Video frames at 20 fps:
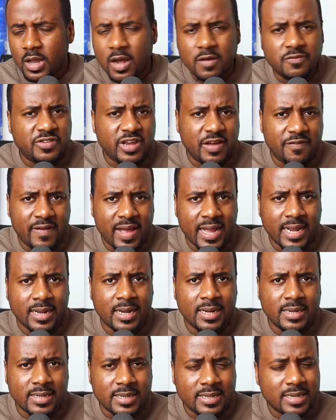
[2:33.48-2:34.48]
of Jeff Van
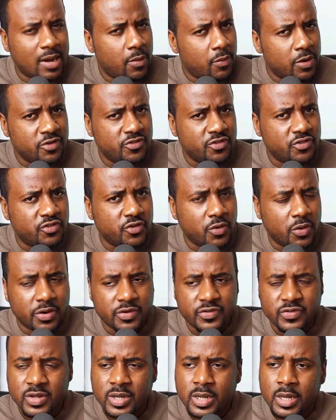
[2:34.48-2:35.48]
Gundy. Now, where's the
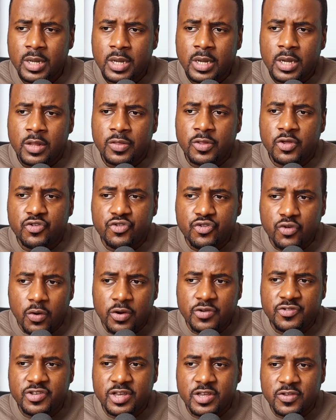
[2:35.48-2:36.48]
source? The
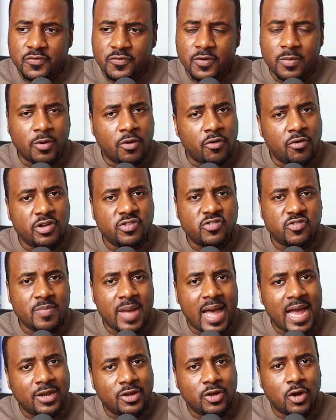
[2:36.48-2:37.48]
source is from Chris
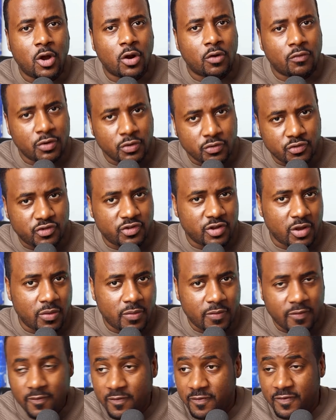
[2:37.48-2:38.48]
Mad Dog
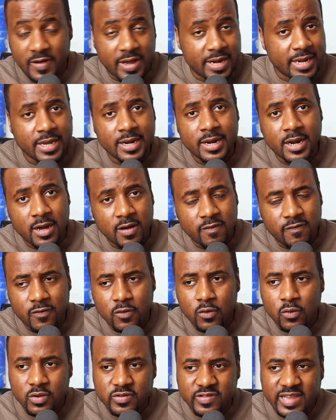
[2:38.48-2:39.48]
Russo, funny enough,
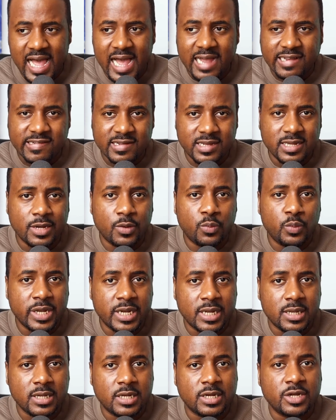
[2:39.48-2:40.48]
who is actually a
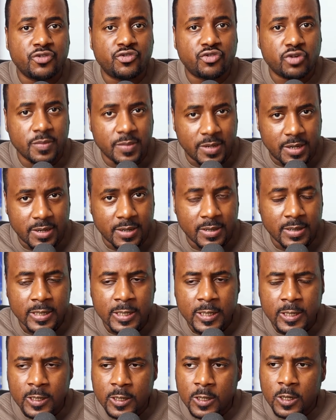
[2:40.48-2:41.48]
weekly contributor
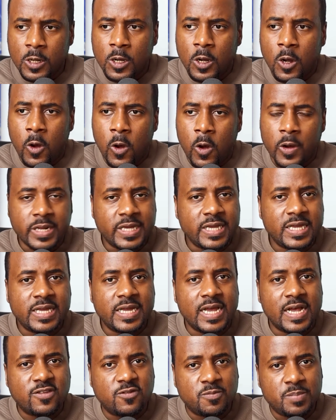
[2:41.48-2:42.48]
on
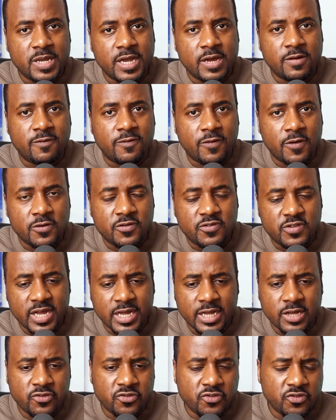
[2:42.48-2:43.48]
ESPN First
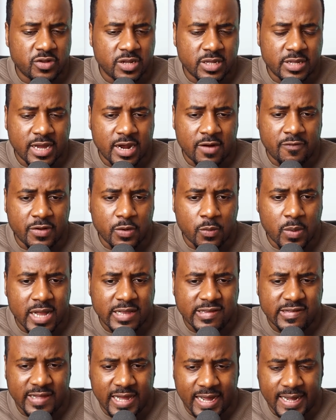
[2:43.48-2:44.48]
Take. He's usually there every
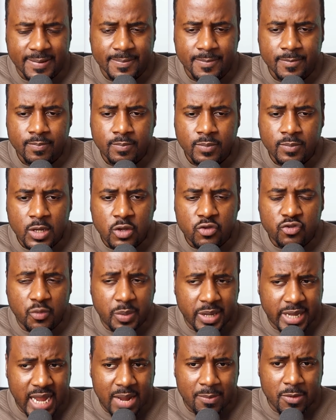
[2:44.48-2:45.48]
Wednesday. So
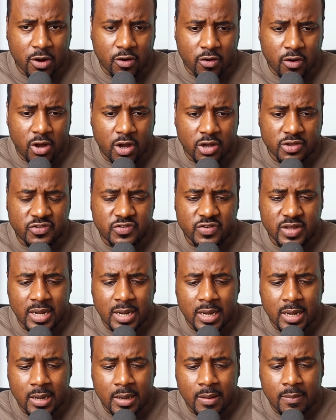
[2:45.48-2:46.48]
we came across,
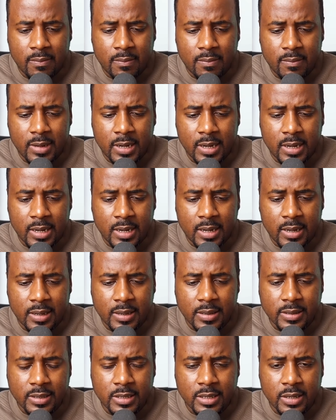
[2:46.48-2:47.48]
an audio,
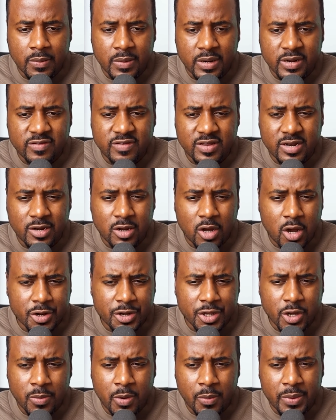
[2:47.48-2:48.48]

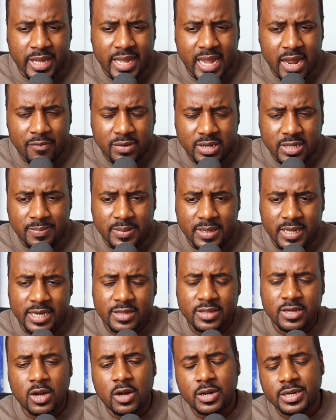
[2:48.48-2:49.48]
but we can't really
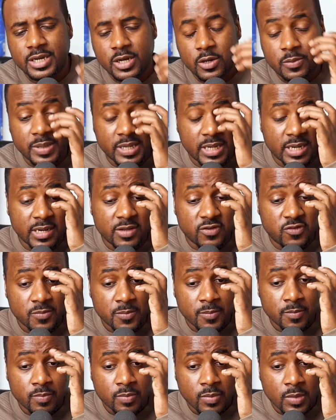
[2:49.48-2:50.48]
play the audio because
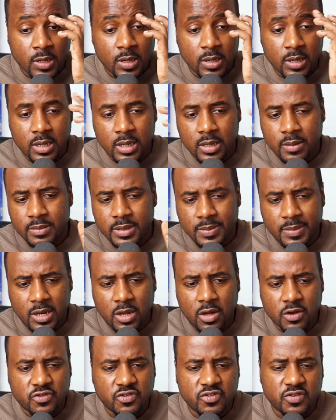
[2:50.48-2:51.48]
it
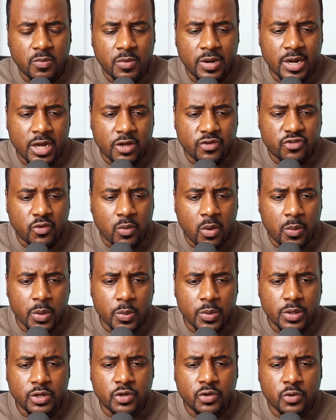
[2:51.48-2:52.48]
belongs to someone else. So what we
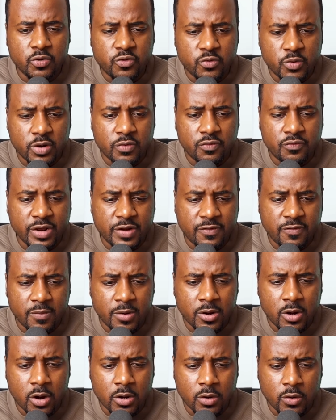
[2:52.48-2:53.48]
want to do is we want to read
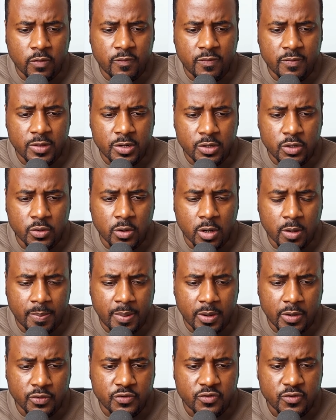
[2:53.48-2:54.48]
from an article from the New York
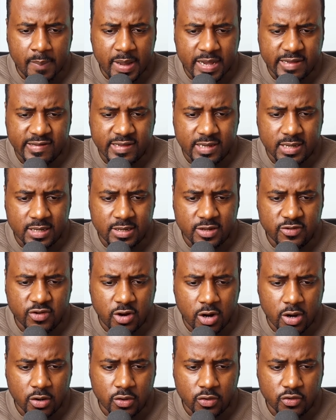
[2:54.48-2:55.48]
Post. Basically, this
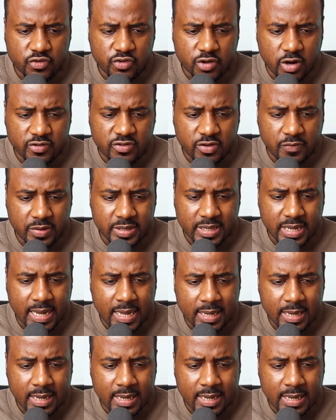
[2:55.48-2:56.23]
article starts off with the